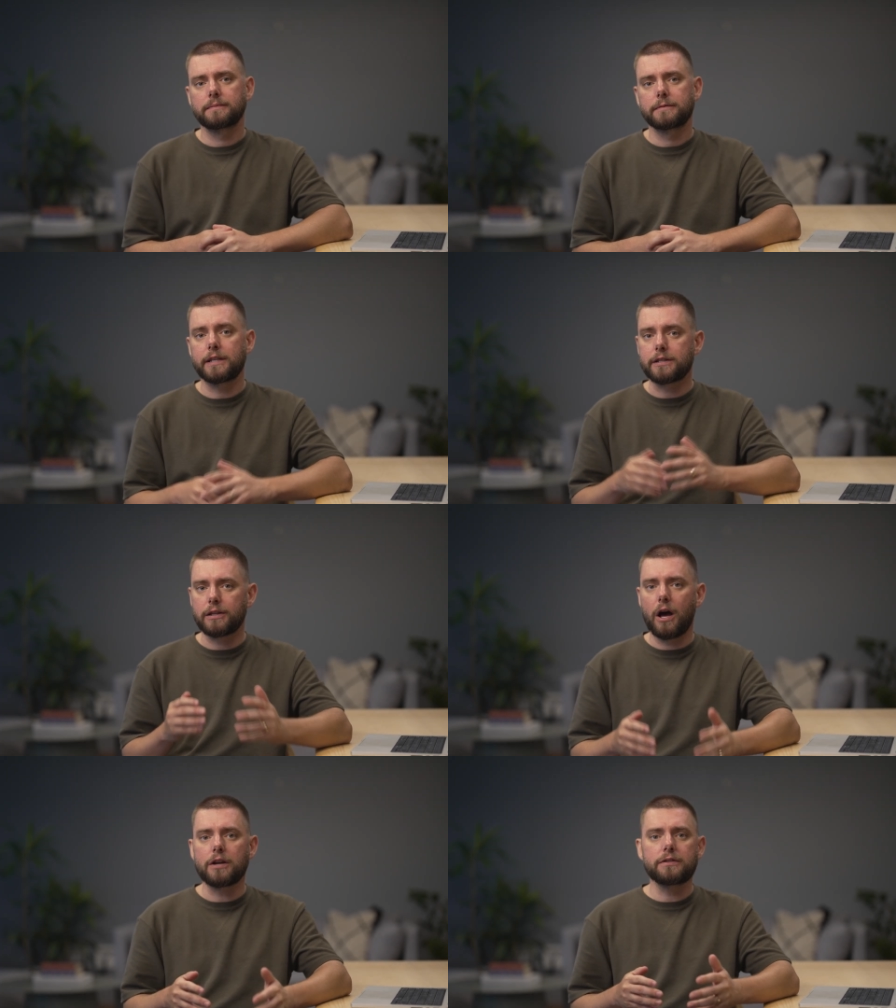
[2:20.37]
Since
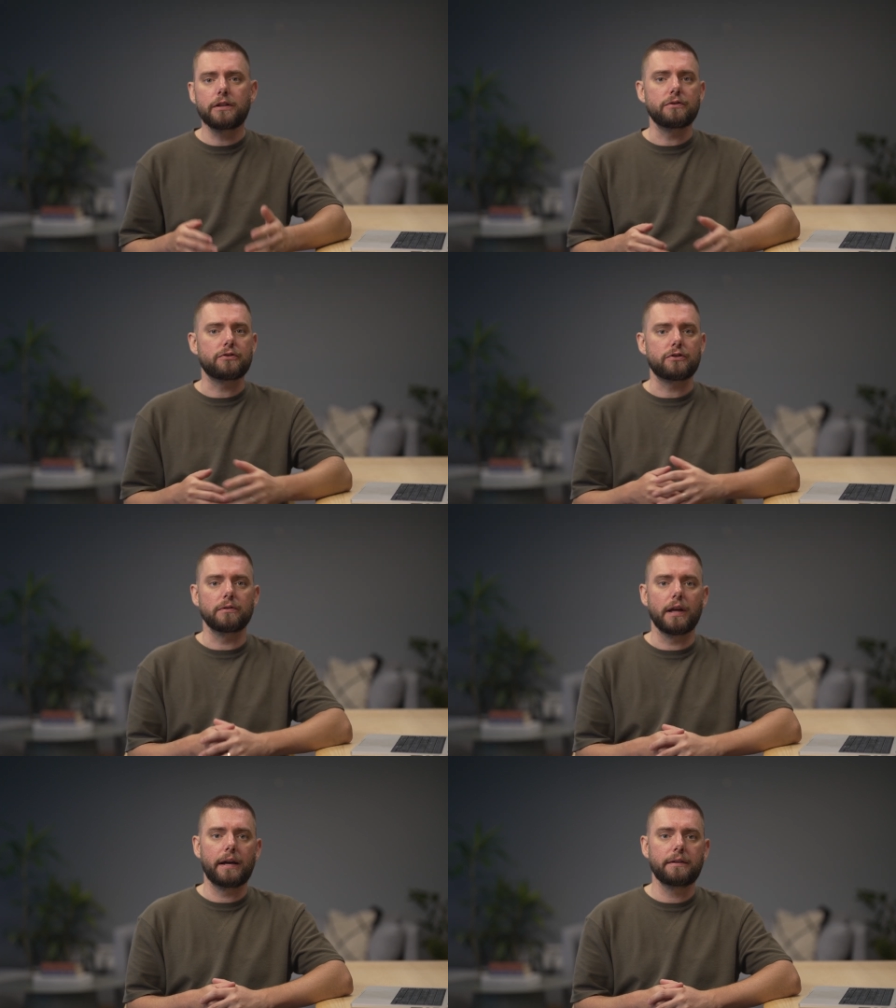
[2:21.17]
launching the new shoe
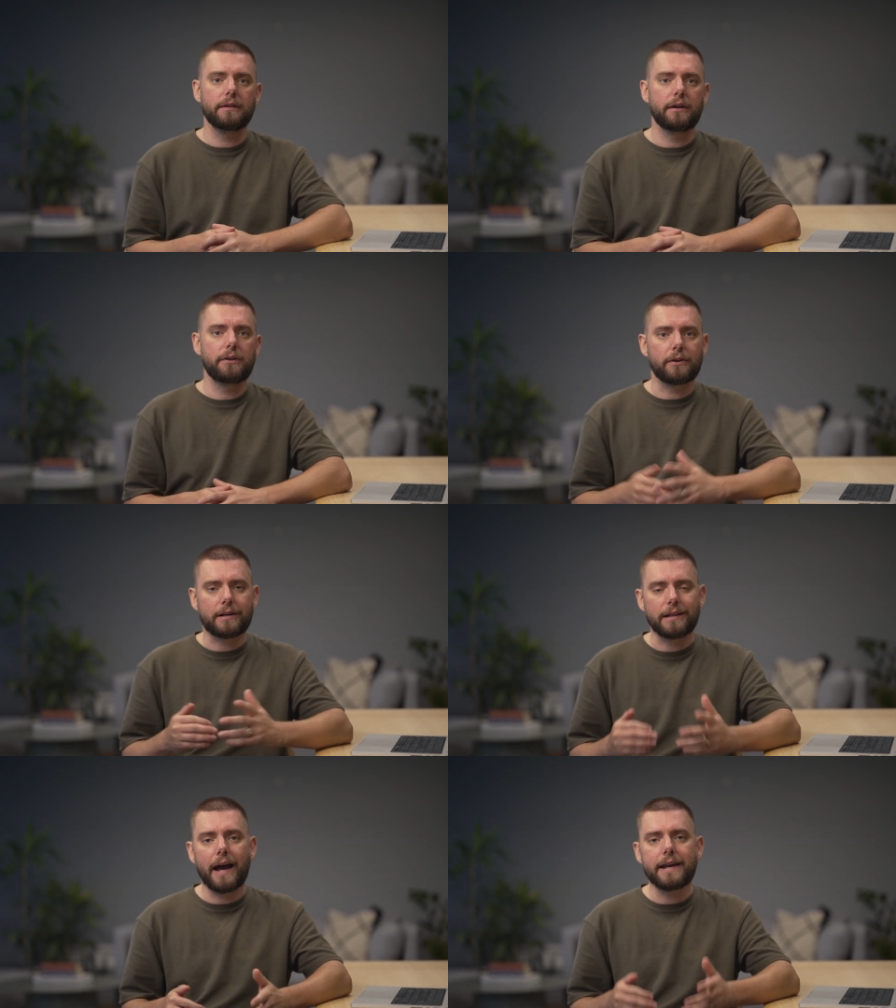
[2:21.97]
line, your
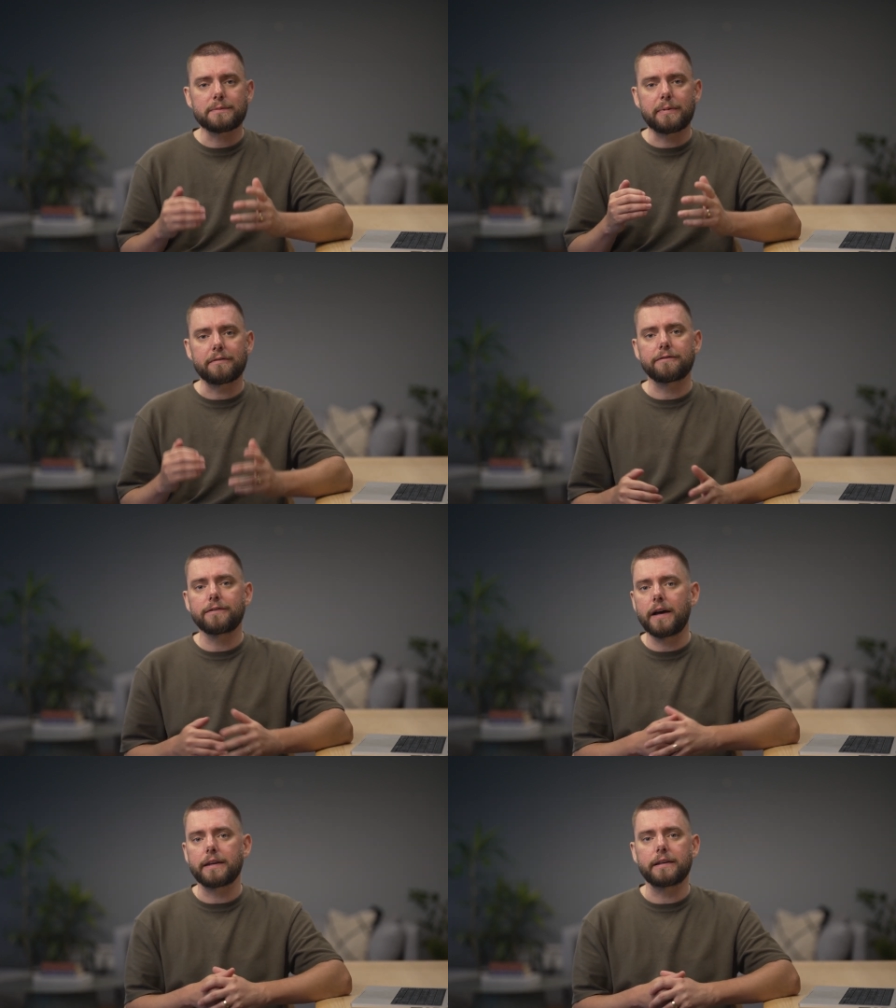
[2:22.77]
client has been
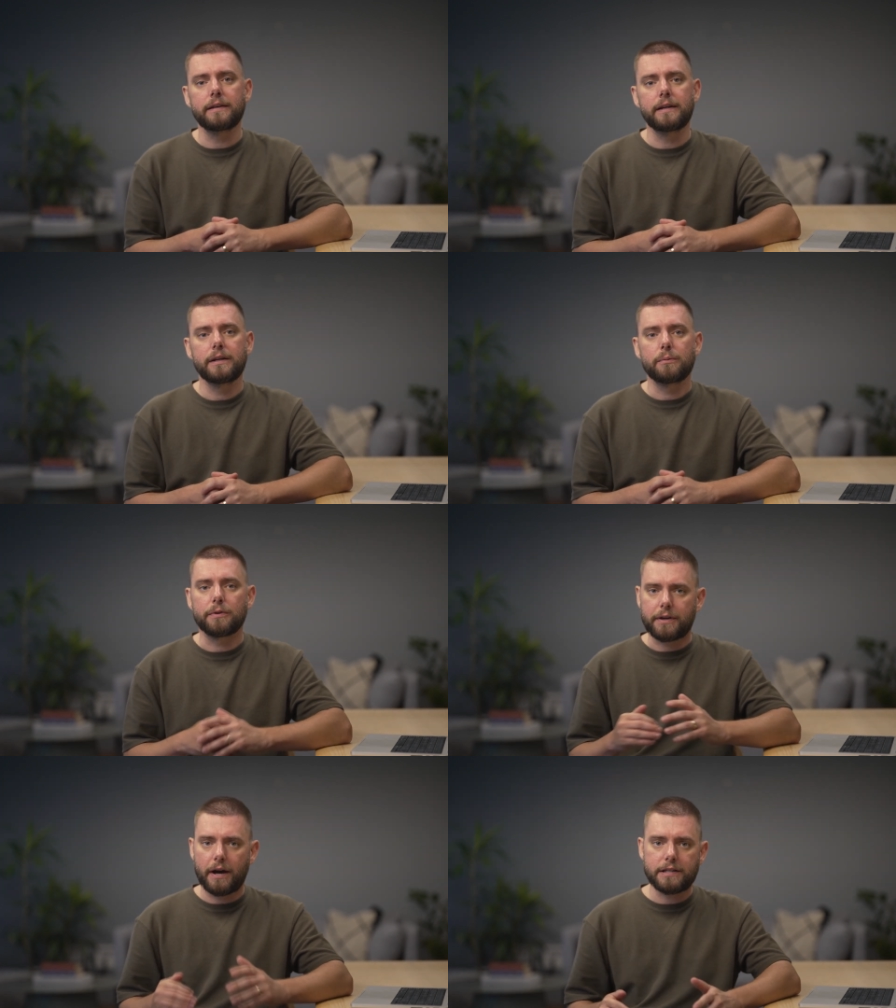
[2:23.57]
flooded
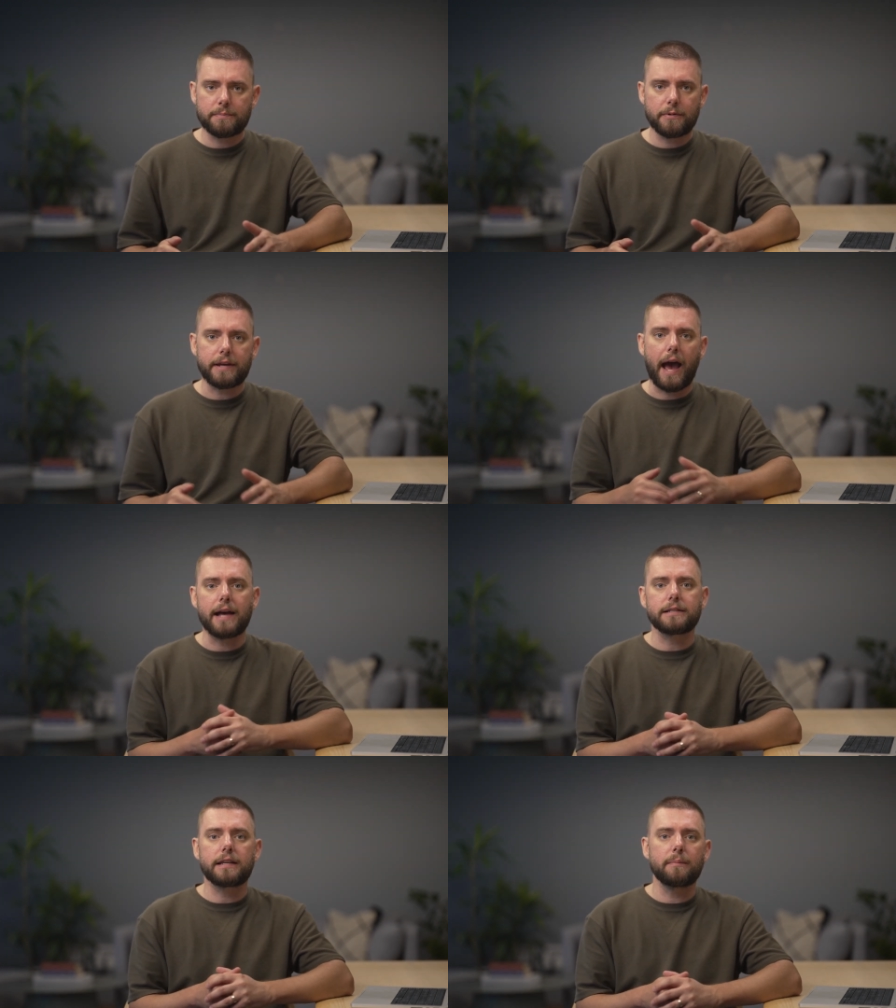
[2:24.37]
with customers
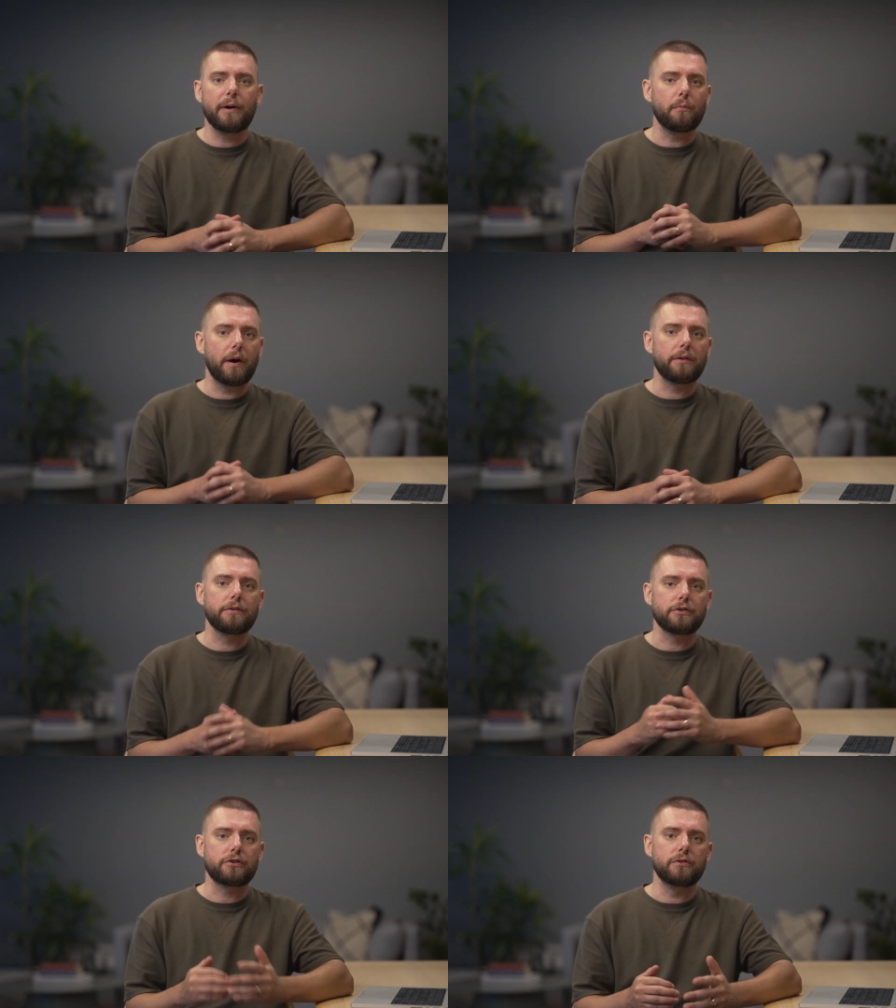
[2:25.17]
asking about whether
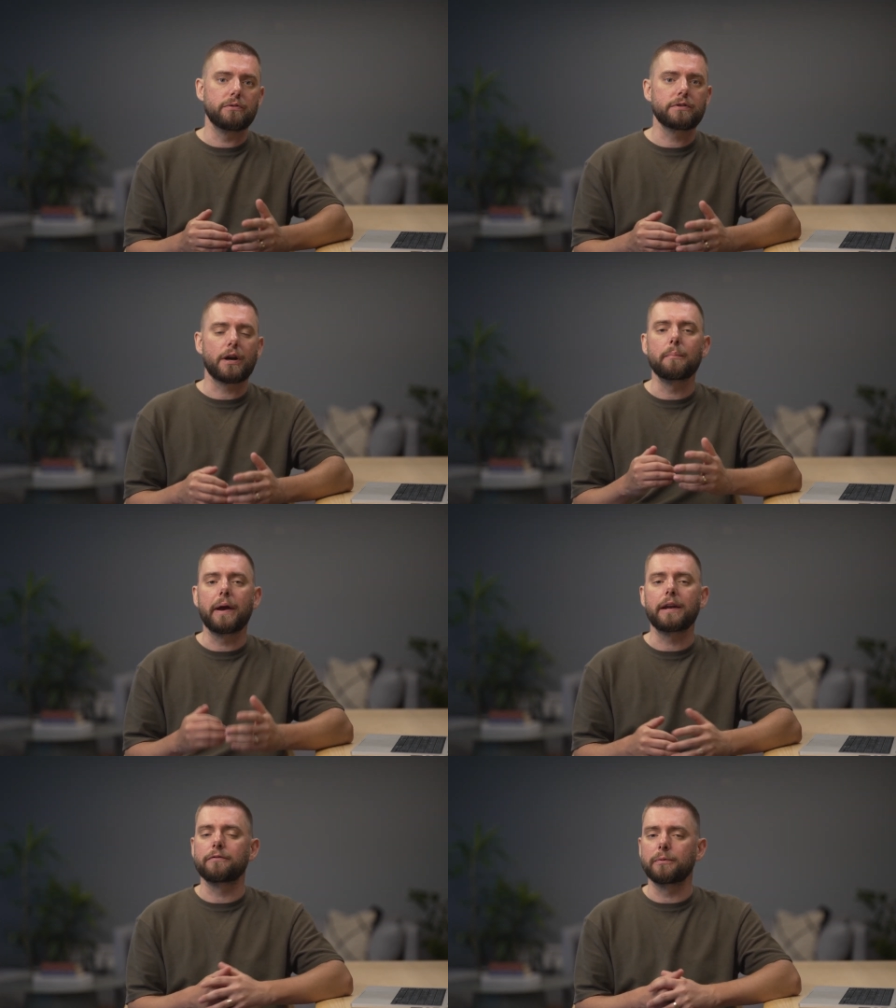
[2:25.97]
the shoes are
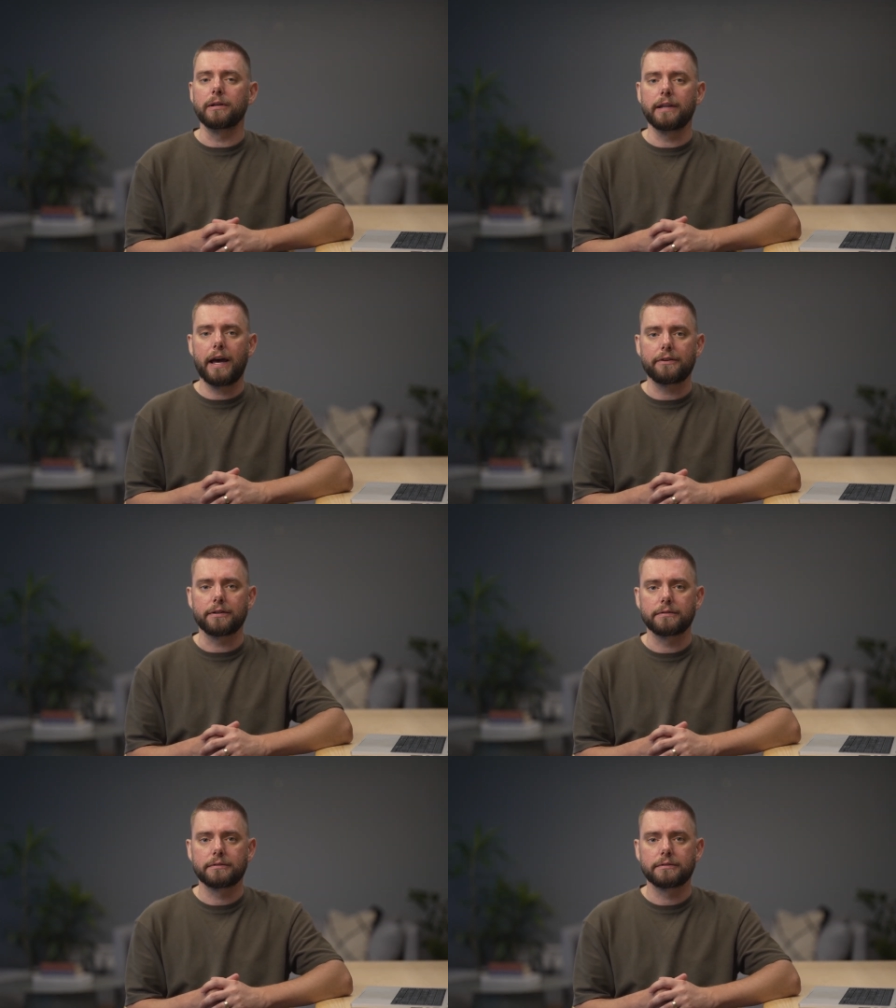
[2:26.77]
made of real leather.